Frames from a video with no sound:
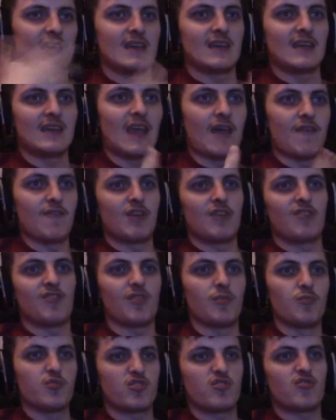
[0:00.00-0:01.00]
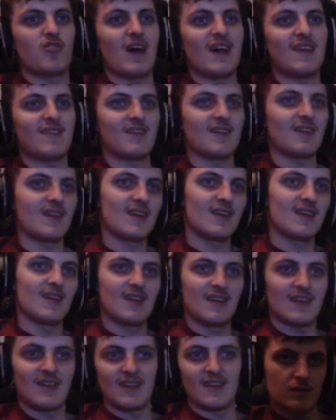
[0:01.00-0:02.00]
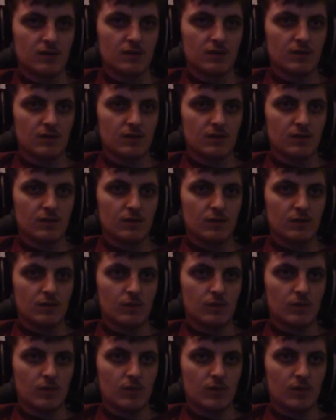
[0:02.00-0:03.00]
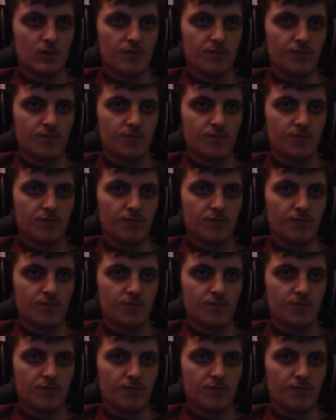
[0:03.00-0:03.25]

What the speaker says: get rid of some stress. What a